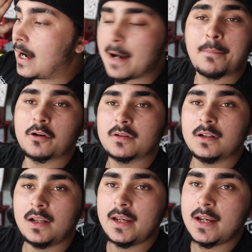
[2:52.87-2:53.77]
I
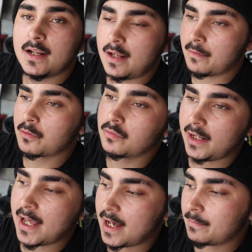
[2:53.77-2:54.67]
personally never
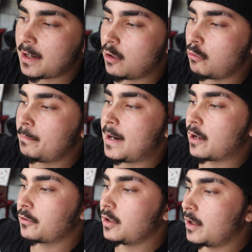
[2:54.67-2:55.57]
really had my own
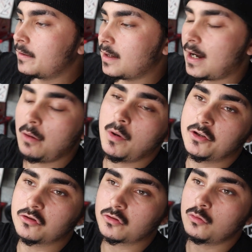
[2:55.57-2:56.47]
powder gun. I
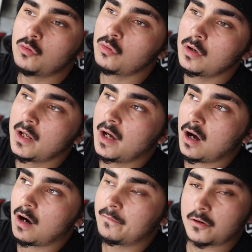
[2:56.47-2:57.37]
went to school
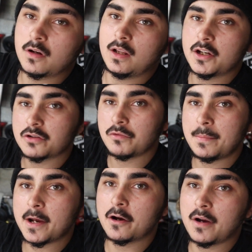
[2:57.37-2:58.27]
uh, for collision
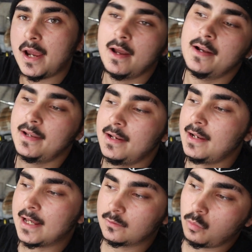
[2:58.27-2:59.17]
repair, and
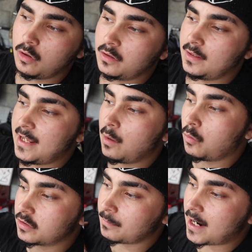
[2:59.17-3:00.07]
that's what that
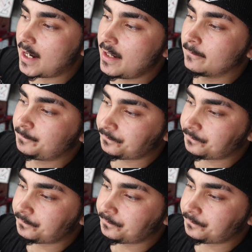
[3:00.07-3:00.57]
was my